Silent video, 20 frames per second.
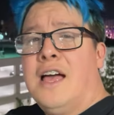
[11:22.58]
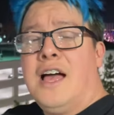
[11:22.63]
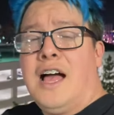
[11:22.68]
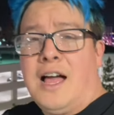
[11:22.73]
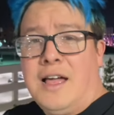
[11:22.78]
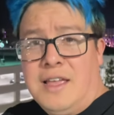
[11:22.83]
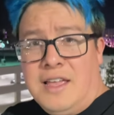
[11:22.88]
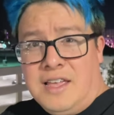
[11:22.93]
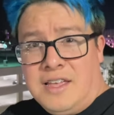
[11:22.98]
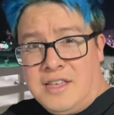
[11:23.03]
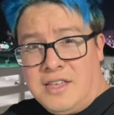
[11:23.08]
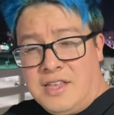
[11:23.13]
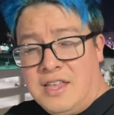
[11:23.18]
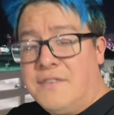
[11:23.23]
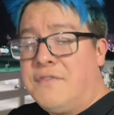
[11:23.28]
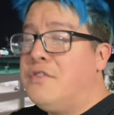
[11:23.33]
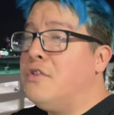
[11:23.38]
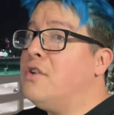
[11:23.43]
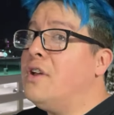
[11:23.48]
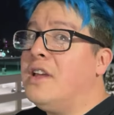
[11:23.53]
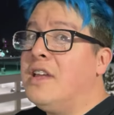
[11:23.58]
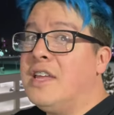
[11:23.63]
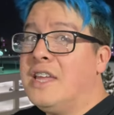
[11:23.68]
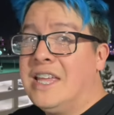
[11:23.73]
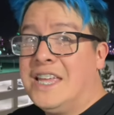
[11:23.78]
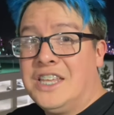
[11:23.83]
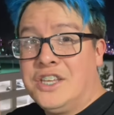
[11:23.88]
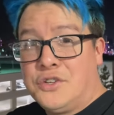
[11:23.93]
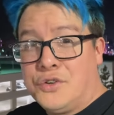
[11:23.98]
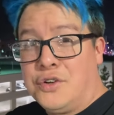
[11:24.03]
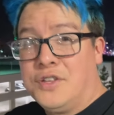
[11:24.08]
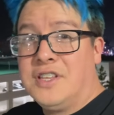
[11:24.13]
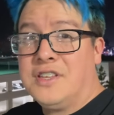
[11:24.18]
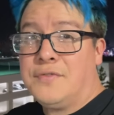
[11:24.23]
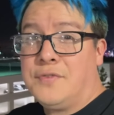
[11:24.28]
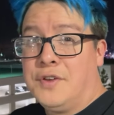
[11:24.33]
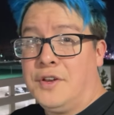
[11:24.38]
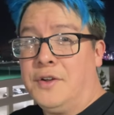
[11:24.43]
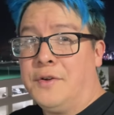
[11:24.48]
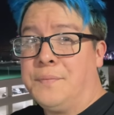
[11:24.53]
I, if you enjoyed this
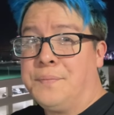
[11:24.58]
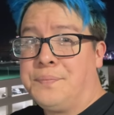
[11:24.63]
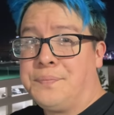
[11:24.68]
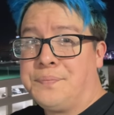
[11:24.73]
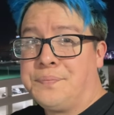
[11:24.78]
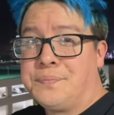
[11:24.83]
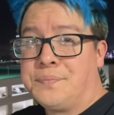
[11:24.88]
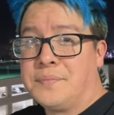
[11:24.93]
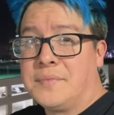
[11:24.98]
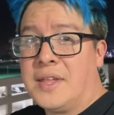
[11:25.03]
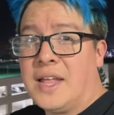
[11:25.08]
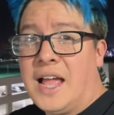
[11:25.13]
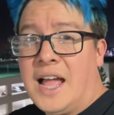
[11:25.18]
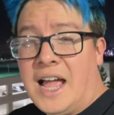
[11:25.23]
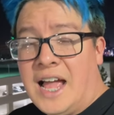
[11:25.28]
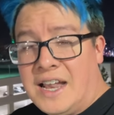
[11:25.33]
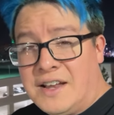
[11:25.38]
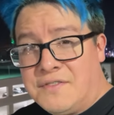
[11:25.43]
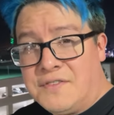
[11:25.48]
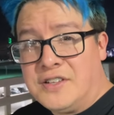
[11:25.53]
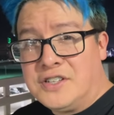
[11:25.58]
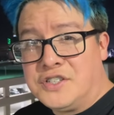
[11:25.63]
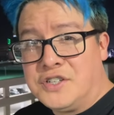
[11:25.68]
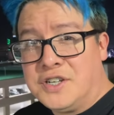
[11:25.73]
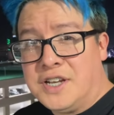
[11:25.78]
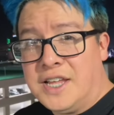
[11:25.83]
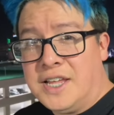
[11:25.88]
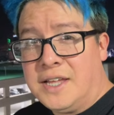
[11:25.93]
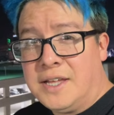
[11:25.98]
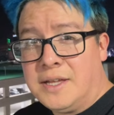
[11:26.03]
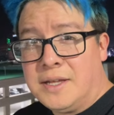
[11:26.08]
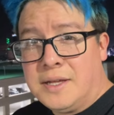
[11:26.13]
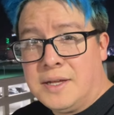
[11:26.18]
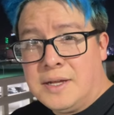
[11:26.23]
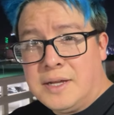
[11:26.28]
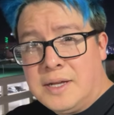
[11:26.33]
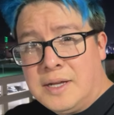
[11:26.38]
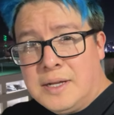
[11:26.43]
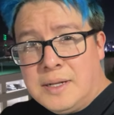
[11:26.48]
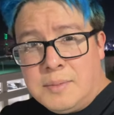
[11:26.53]
video, I had fun today,
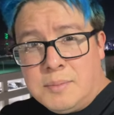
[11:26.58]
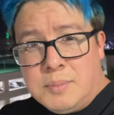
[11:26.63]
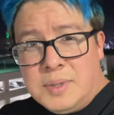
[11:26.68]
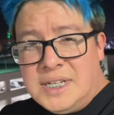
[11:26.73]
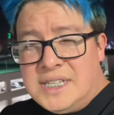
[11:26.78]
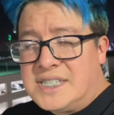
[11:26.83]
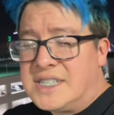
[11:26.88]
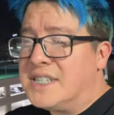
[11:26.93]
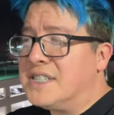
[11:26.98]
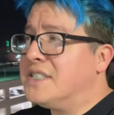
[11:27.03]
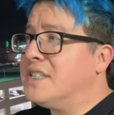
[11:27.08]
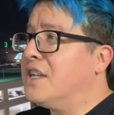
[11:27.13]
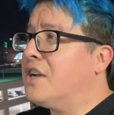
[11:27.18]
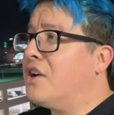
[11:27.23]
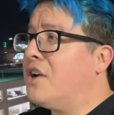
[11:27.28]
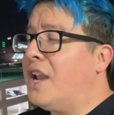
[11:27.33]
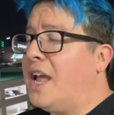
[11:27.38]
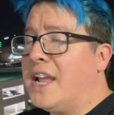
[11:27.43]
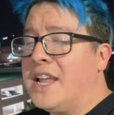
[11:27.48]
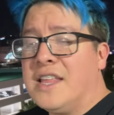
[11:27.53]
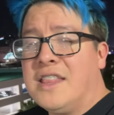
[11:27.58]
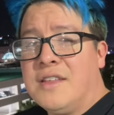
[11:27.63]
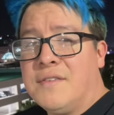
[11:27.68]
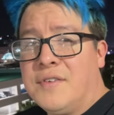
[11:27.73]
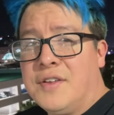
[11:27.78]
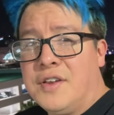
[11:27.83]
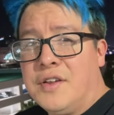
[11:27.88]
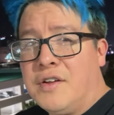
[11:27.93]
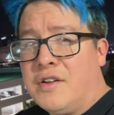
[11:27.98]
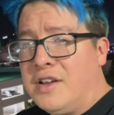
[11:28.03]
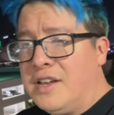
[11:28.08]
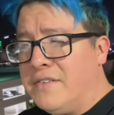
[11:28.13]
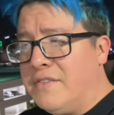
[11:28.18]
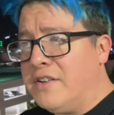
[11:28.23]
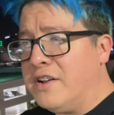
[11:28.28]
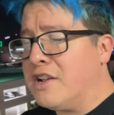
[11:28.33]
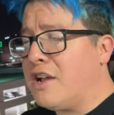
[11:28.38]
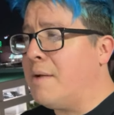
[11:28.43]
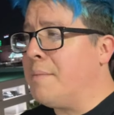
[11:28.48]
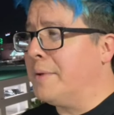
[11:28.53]
please consider liking the video and
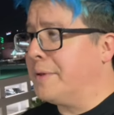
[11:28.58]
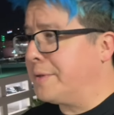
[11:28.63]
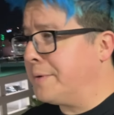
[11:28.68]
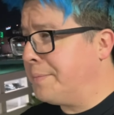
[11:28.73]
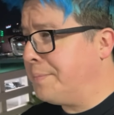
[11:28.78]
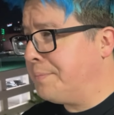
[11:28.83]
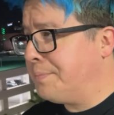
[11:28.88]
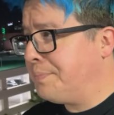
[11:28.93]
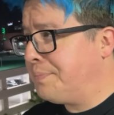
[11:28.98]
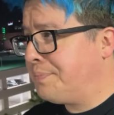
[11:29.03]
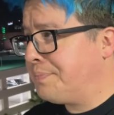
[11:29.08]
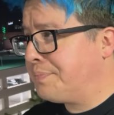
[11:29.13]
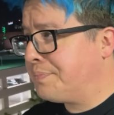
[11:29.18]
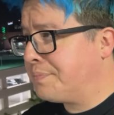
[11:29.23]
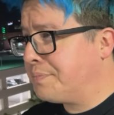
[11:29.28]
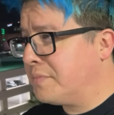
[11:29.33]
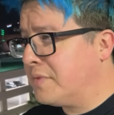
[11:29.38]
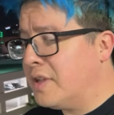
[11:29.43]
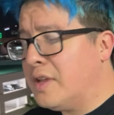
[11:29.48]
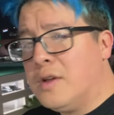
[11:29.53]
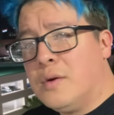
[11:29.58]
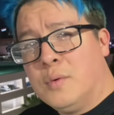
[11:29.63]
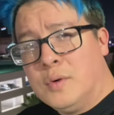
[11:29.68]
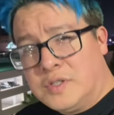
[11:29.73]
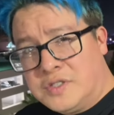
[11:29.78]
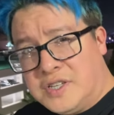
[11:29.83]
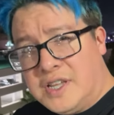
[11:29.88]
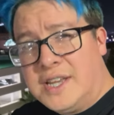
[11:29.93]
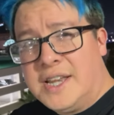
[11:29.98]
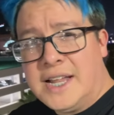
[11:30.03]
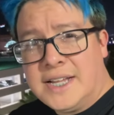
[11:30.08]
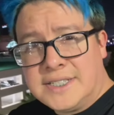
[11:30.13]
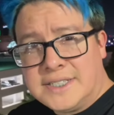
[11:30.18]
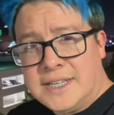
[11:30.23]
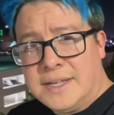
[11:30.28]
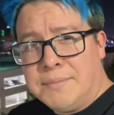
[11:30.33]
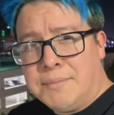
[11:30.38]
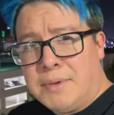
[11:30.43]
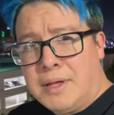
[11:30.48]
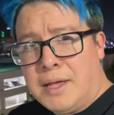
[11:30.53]
leaving a comment. We'll see you next time.